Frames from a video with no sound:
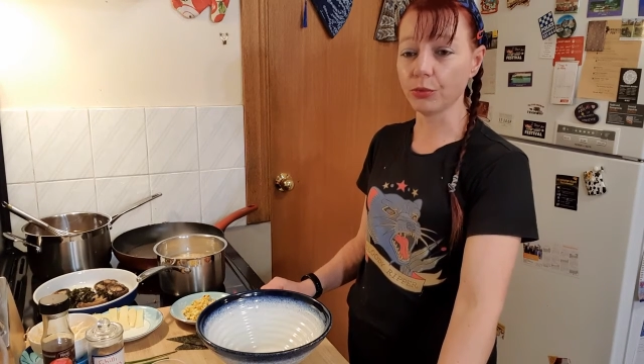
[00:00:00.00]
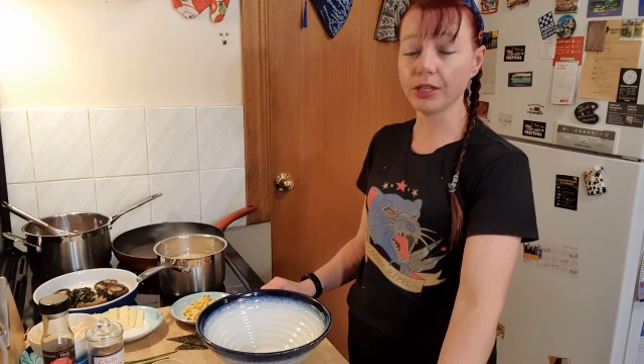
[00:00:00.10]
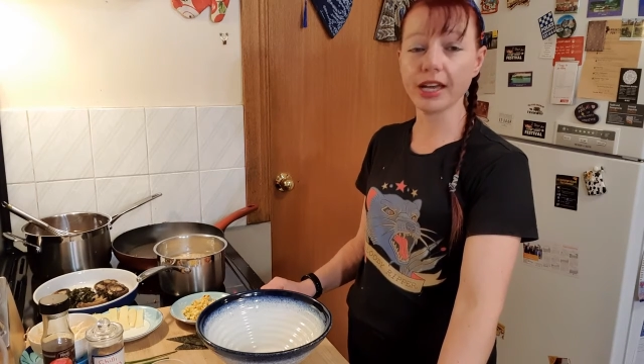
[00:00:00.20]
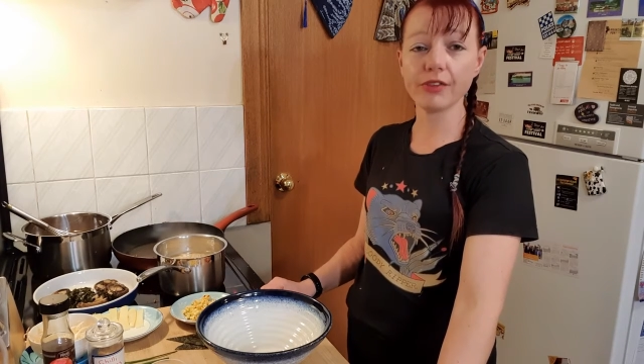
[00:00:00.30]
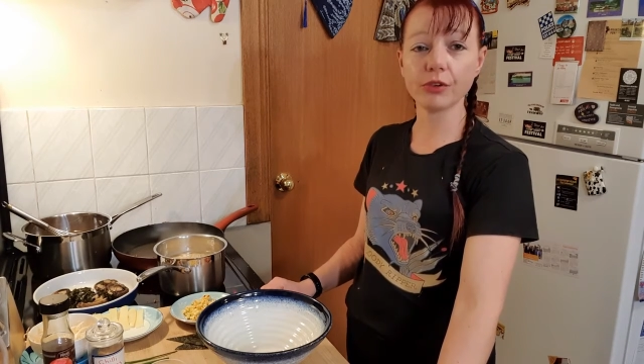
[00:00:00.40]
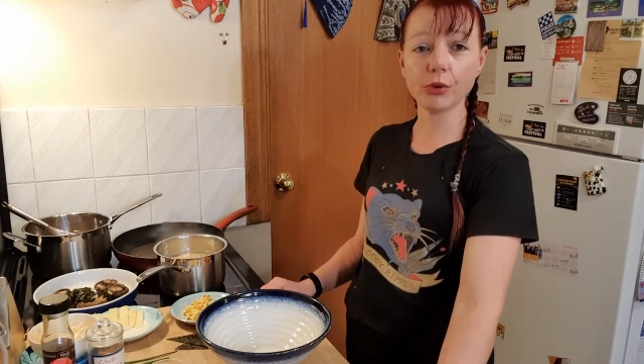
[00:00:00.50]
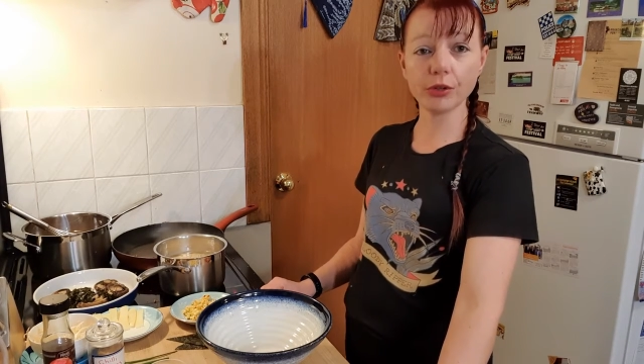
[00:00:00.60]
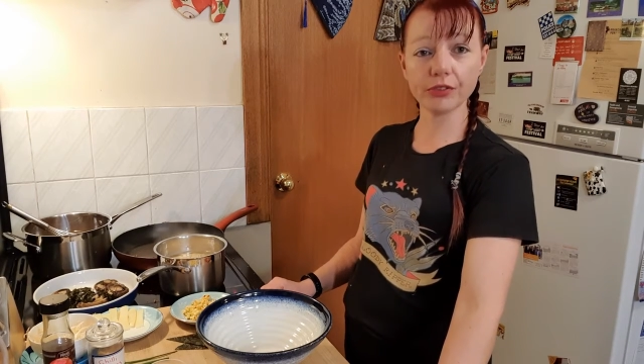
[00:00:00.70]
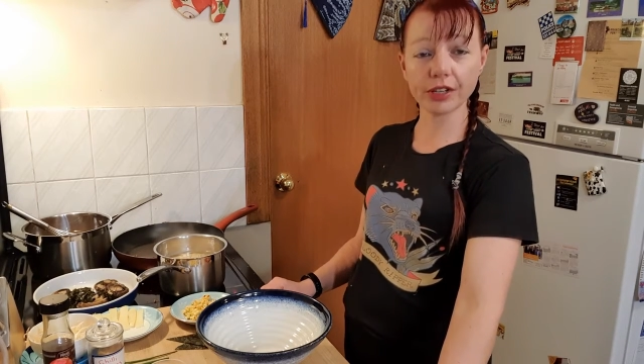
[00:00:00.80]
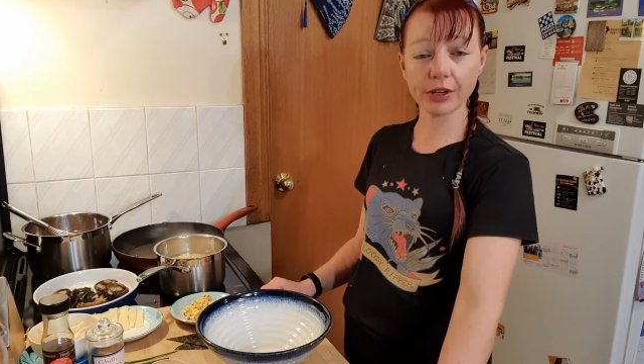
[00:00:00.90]
We have
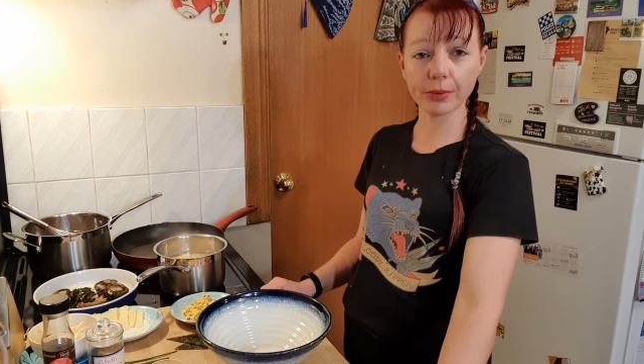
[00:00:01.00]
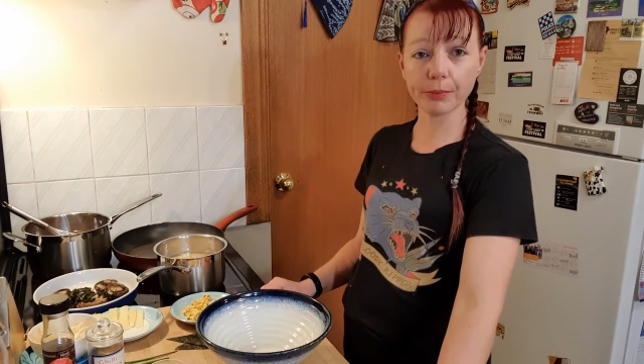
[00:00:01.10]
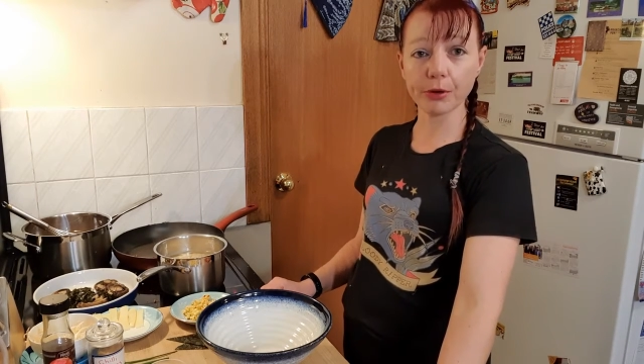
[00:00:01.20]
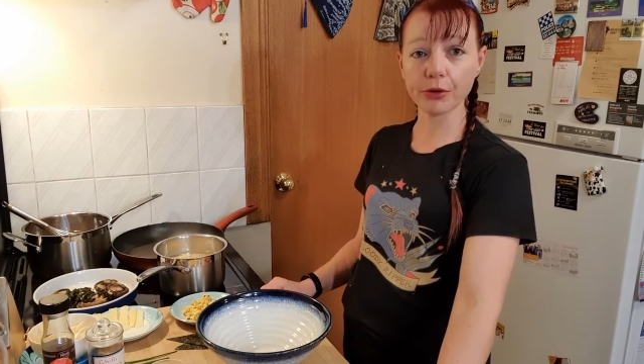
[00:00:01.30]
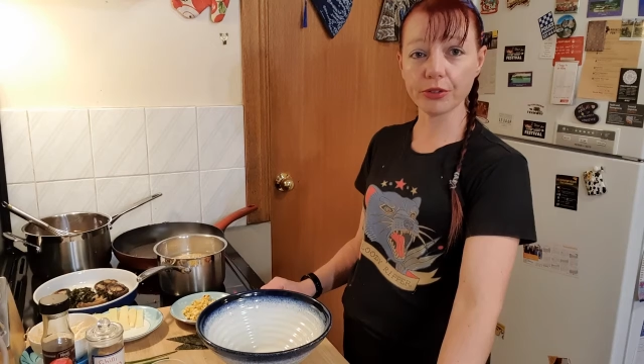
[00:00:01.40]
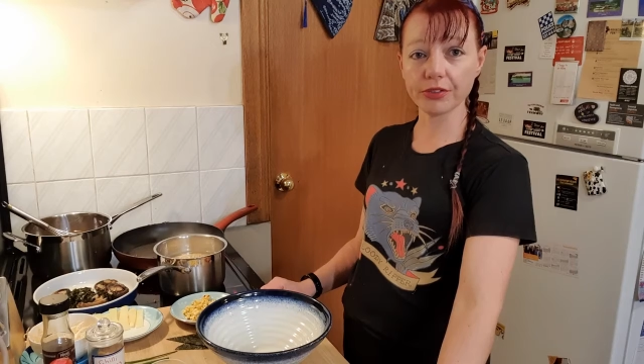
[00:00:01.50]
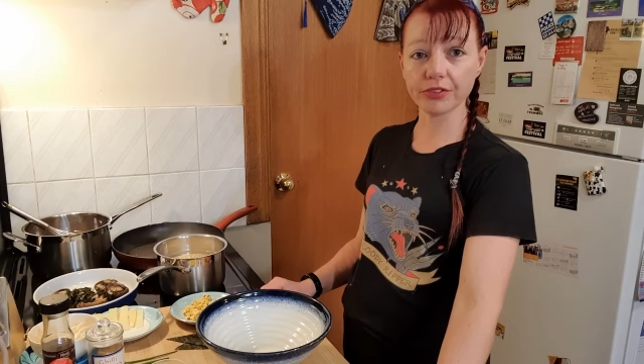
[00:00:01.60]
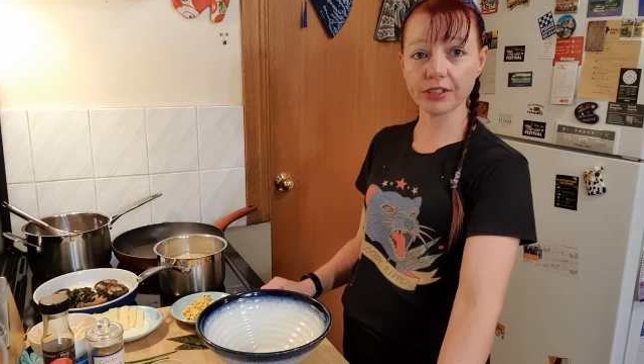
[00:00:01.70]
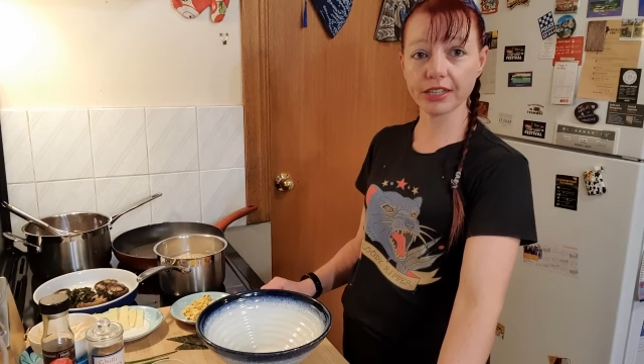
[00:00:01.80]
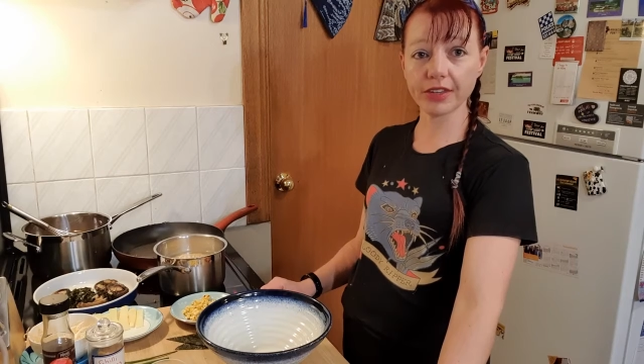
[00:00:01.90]
all of our components
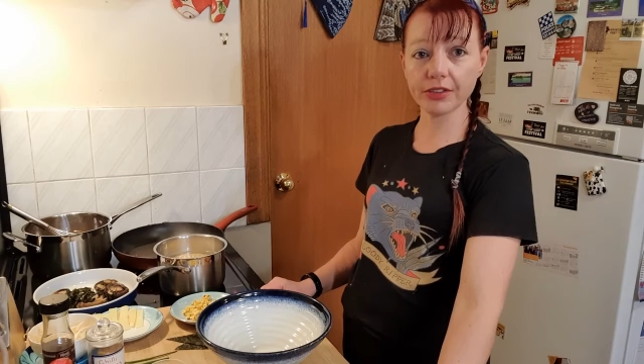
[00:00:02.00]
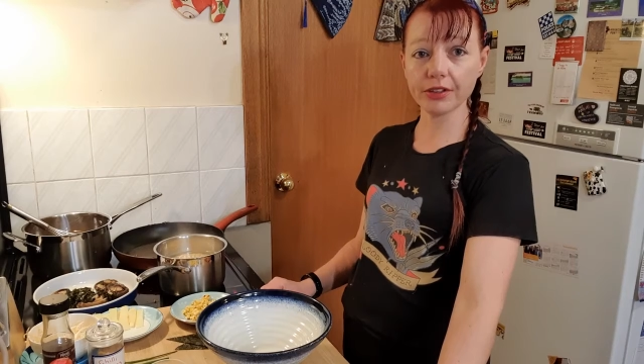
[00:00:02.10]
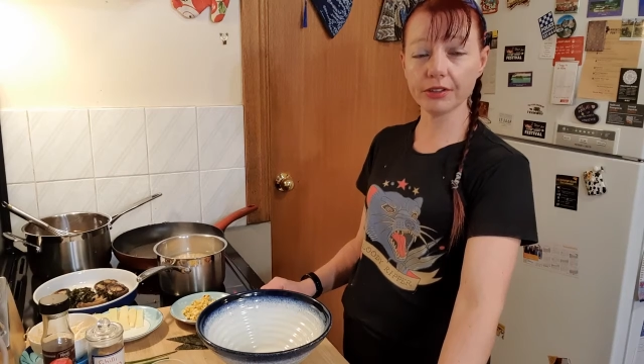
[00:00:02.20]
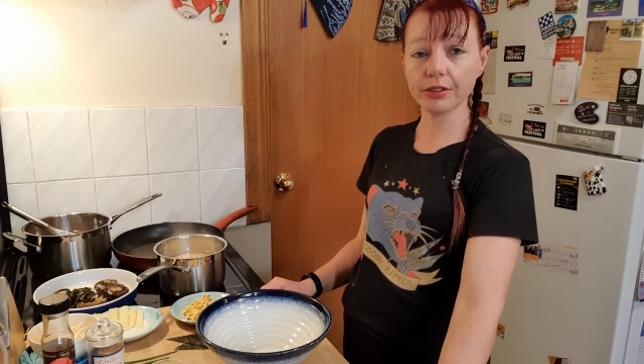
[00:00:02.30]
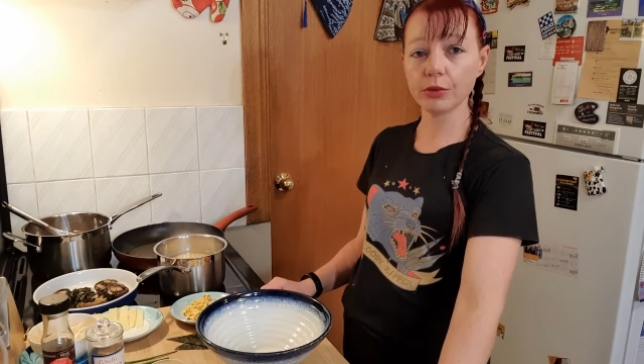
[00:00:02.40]
together.